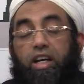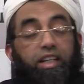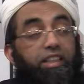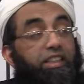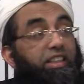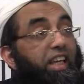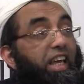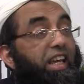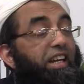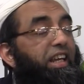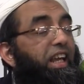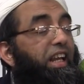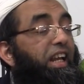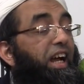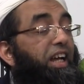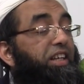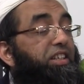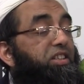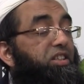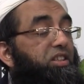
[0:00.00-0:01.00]
They
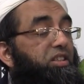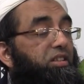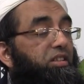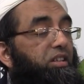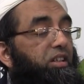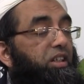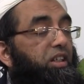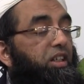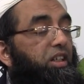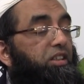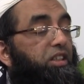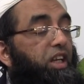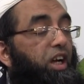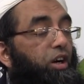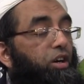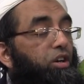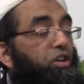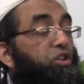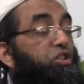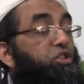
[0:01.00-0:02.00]
realize, they
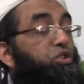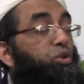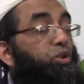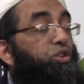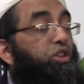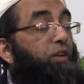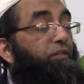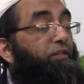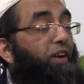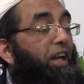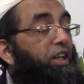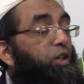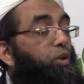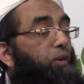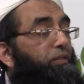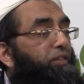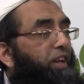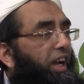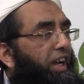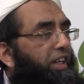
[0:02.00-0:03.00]
understood the value
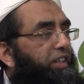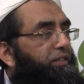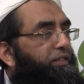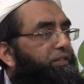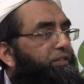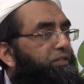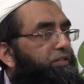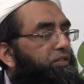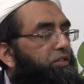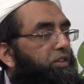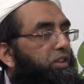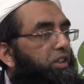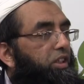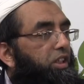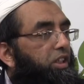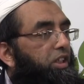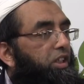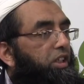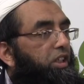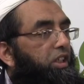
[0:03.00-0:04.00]
of life.
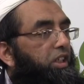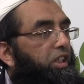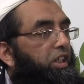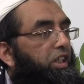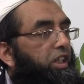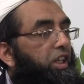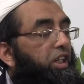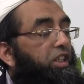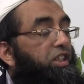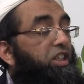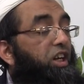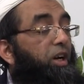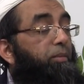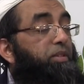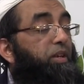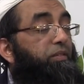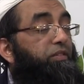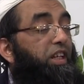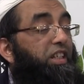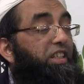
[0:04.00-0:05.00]
In terms
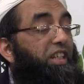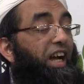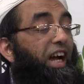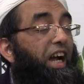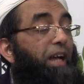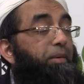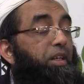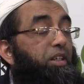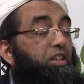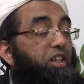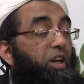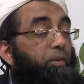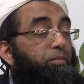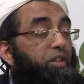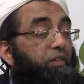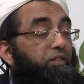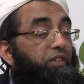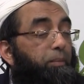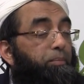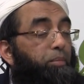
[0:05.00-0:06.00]
of the time, in terms
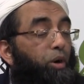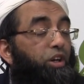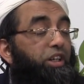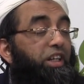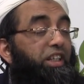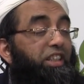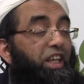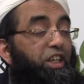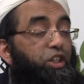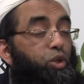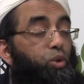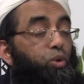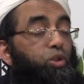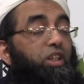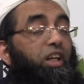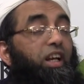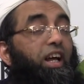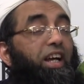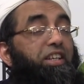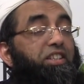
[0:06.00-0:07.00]
of the body, they
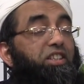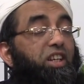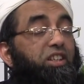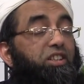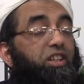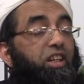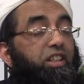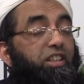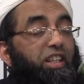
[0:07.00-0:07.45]
utilized it.